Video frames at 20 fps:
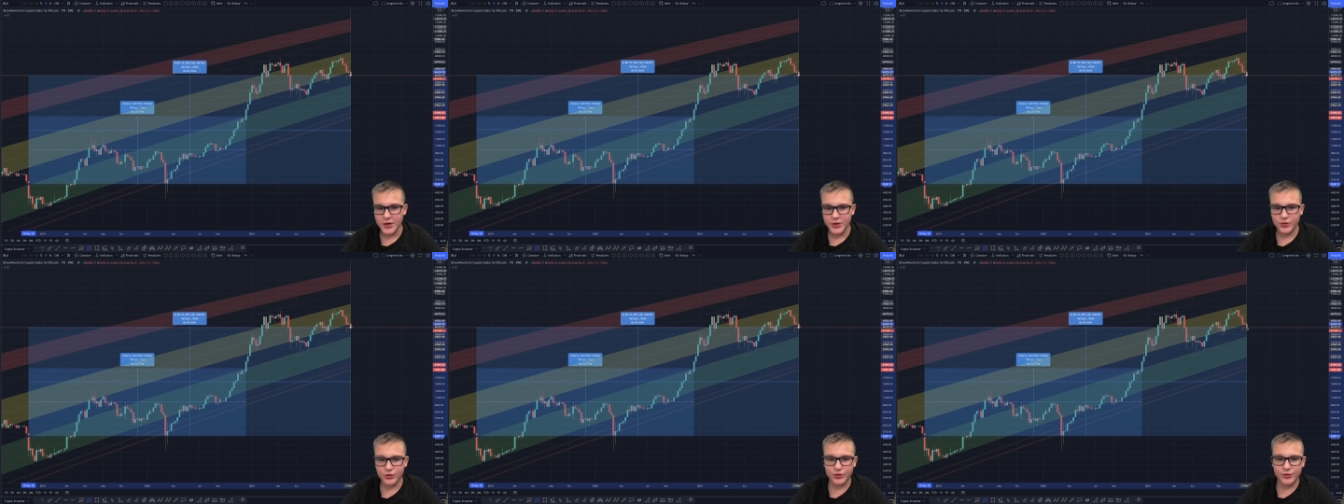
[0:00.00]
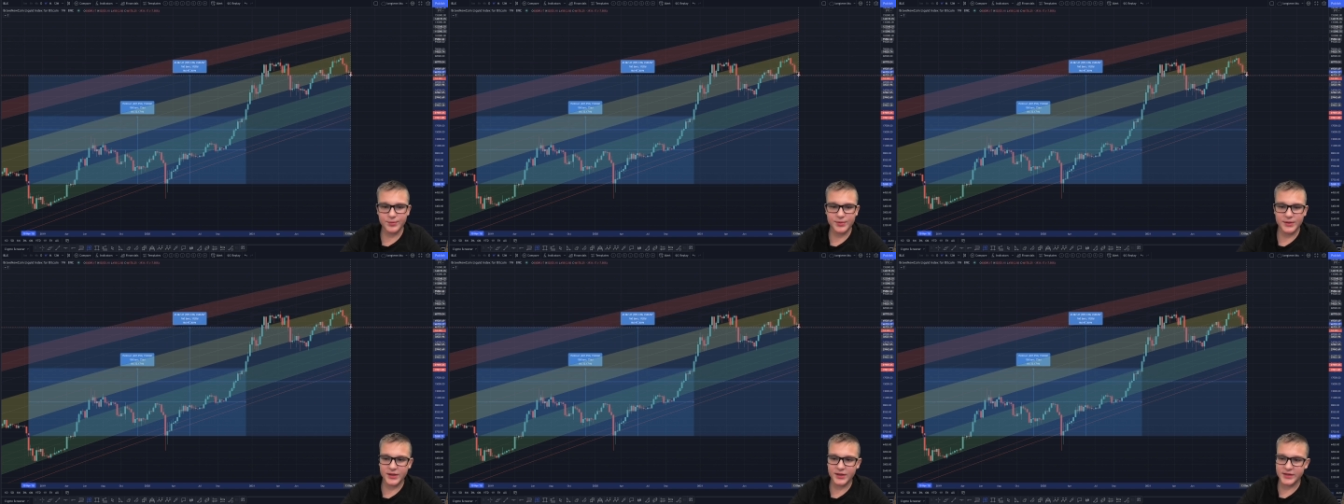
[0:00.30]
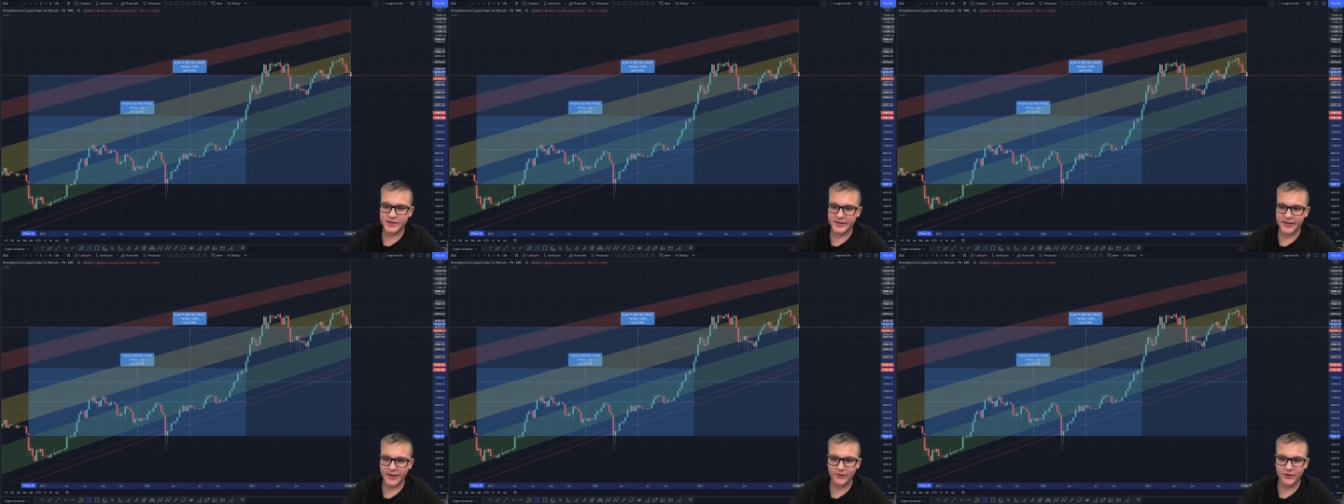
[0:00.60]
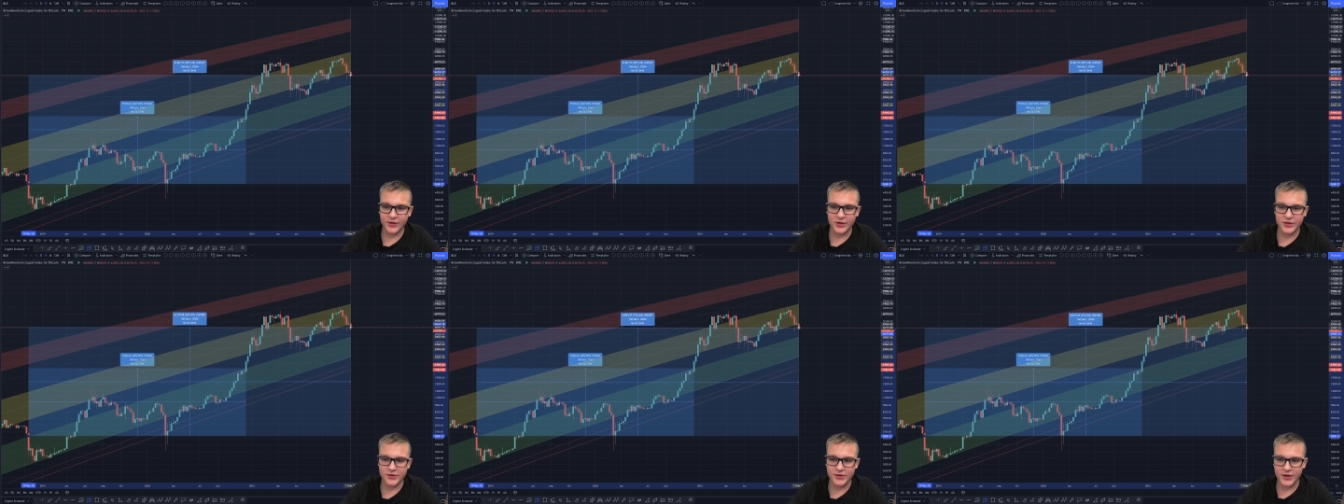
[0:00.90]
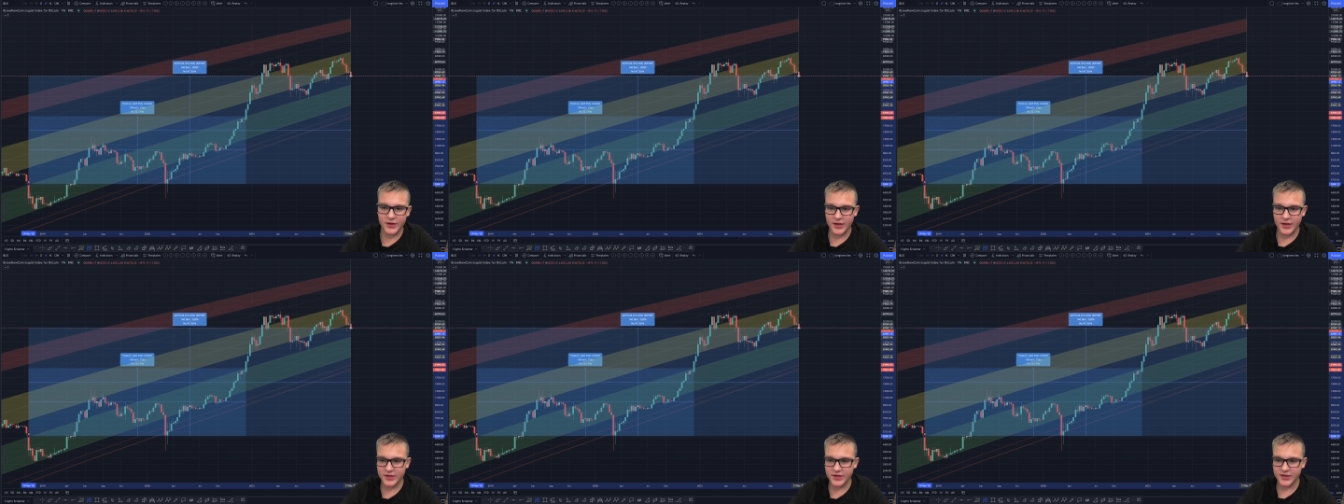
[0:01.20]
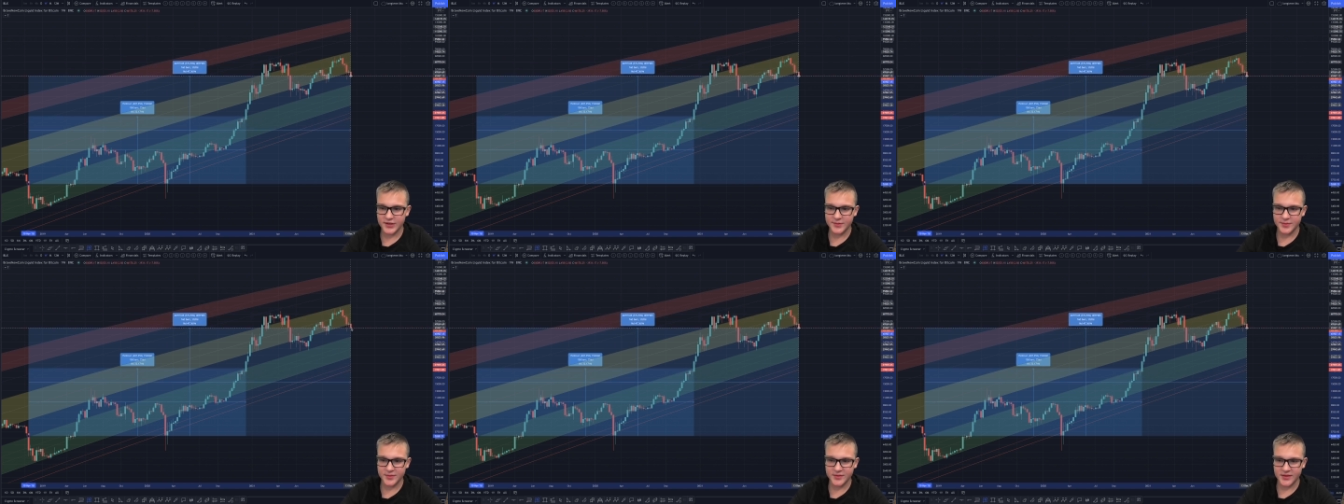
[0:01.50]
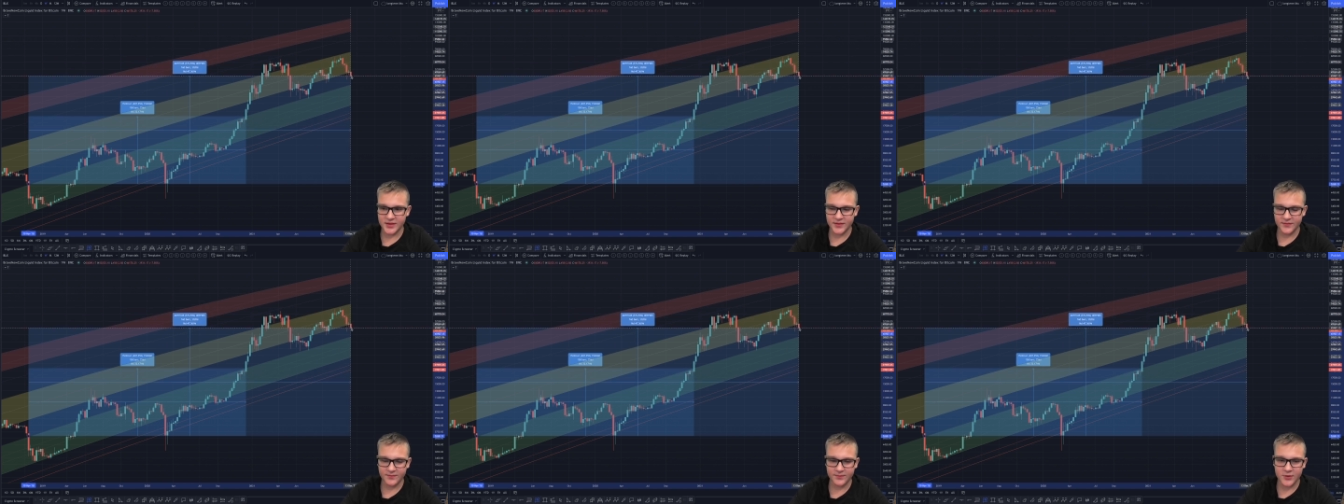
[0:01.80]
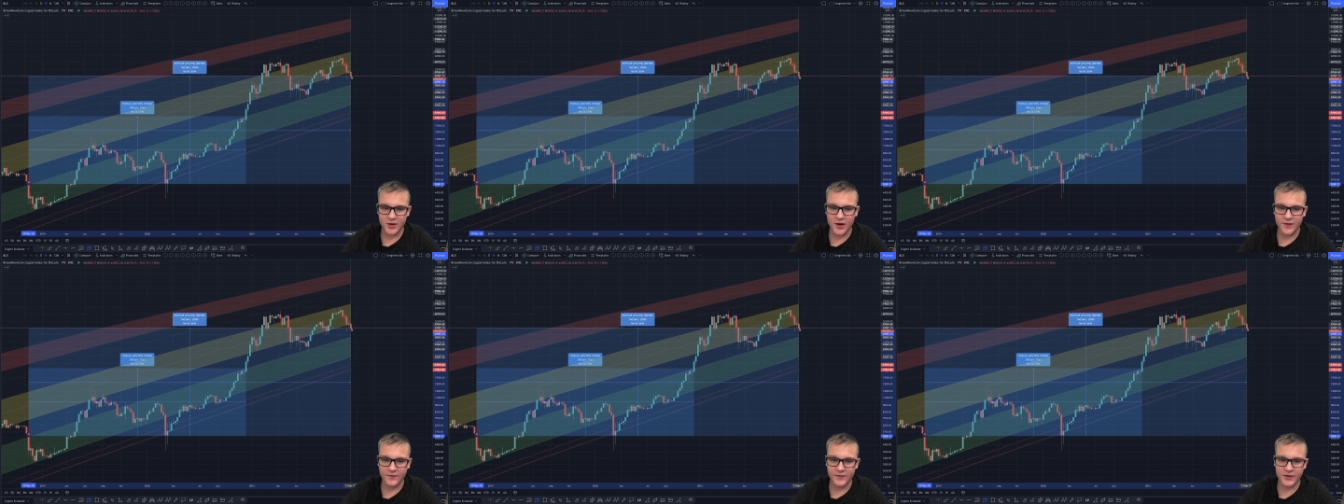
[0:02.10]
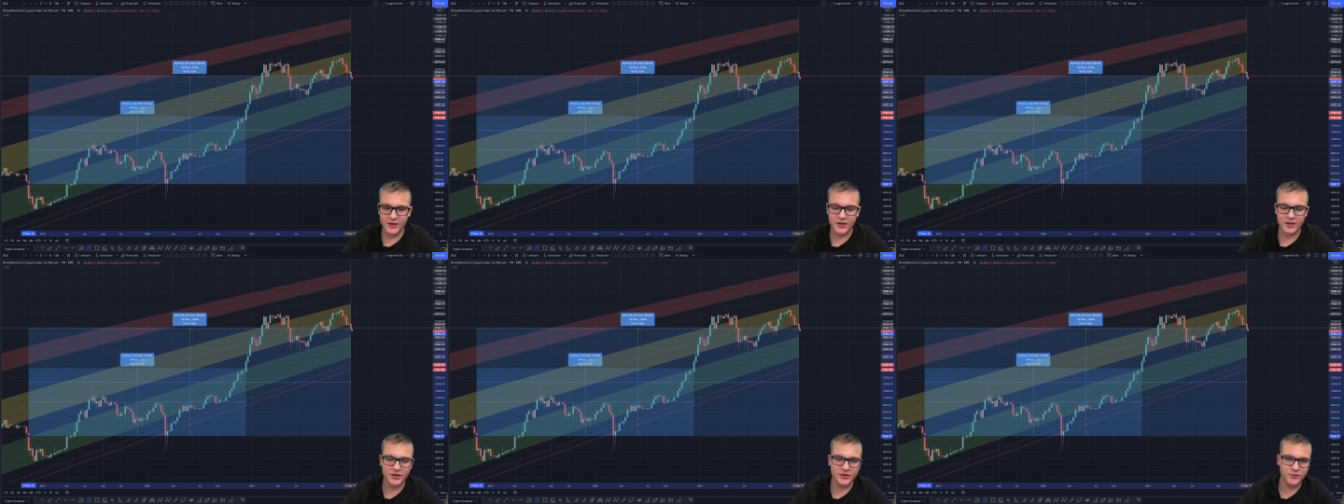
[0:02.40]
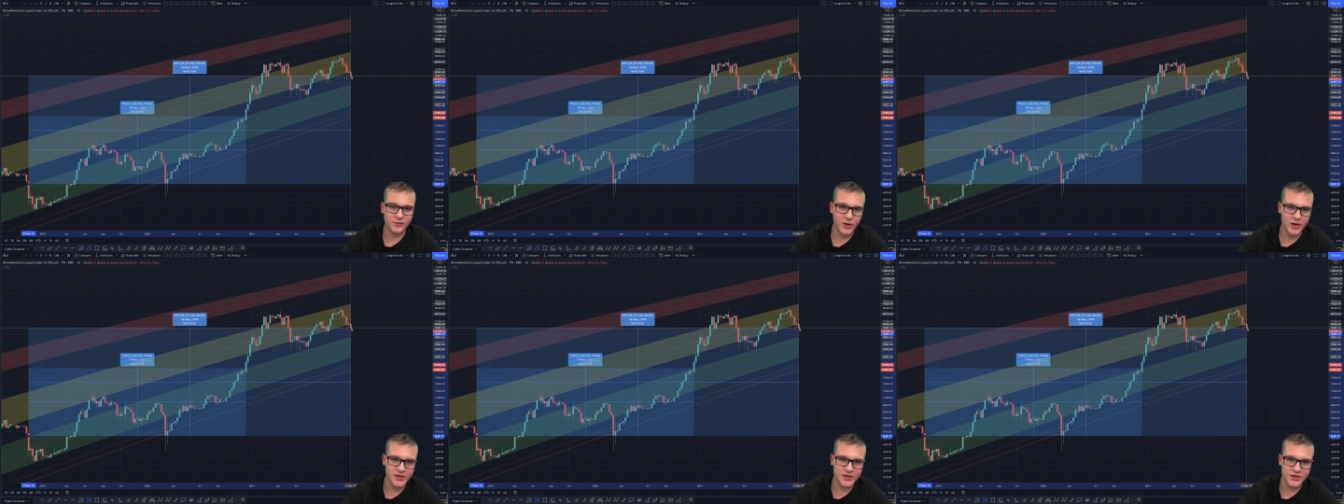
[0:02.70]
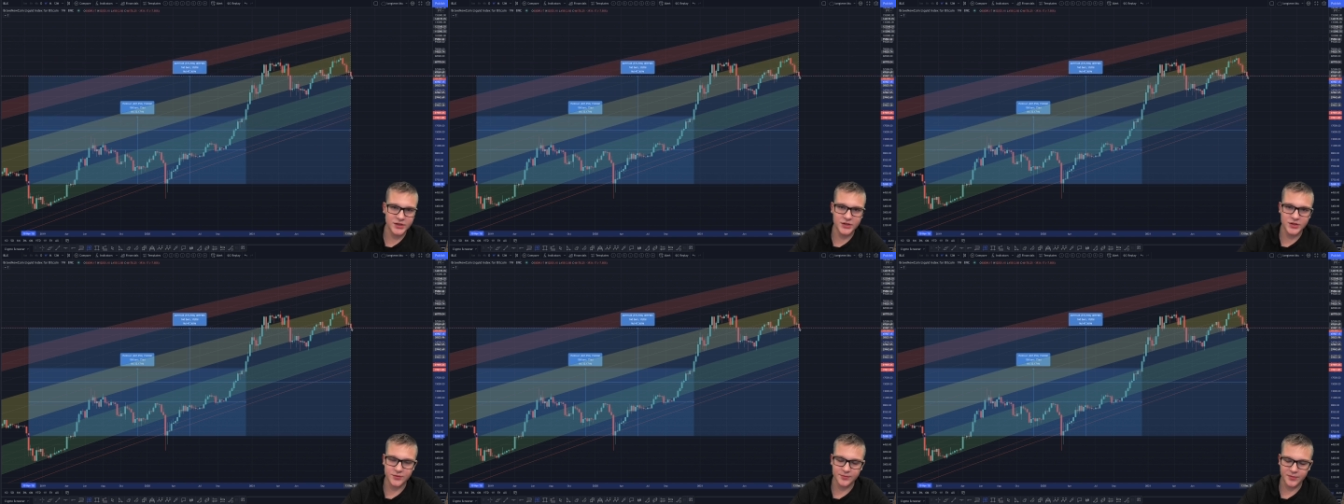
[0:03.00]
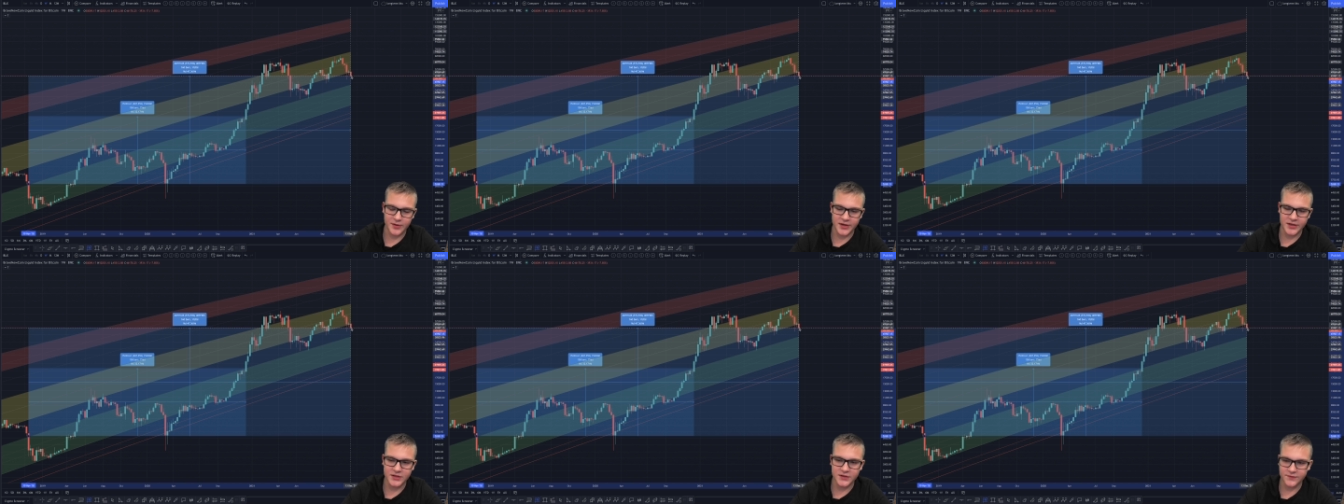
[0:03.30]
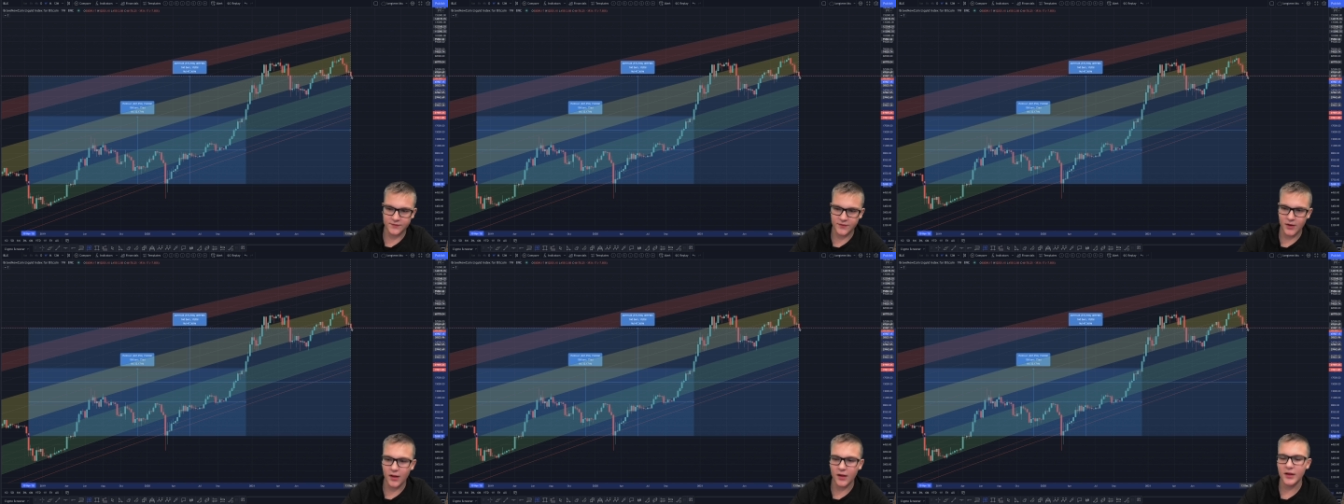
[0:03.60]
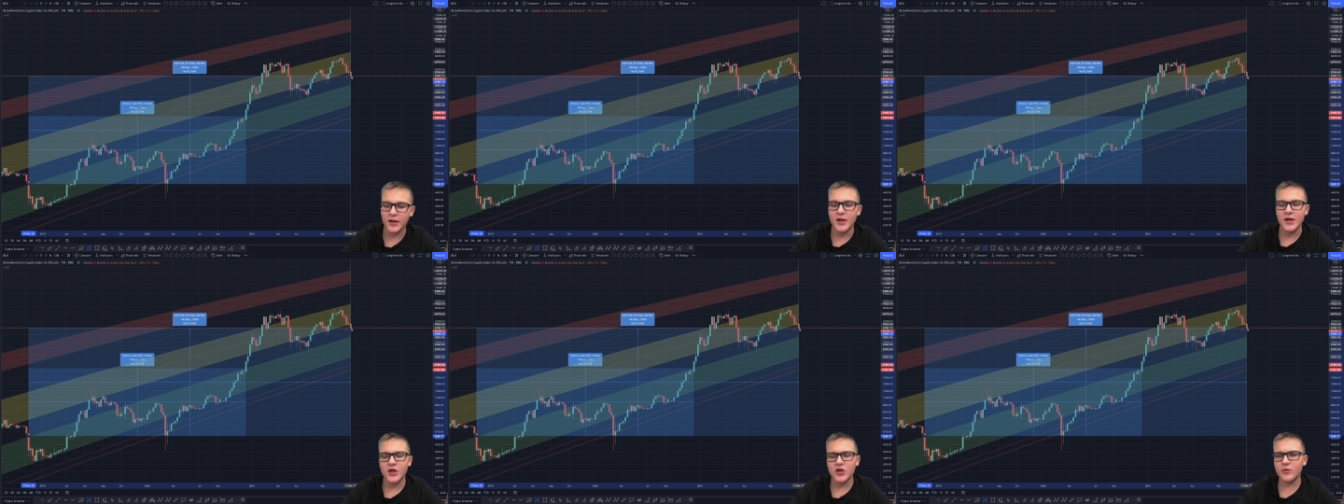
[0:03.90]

you would be in a 786% profit in watching your price fall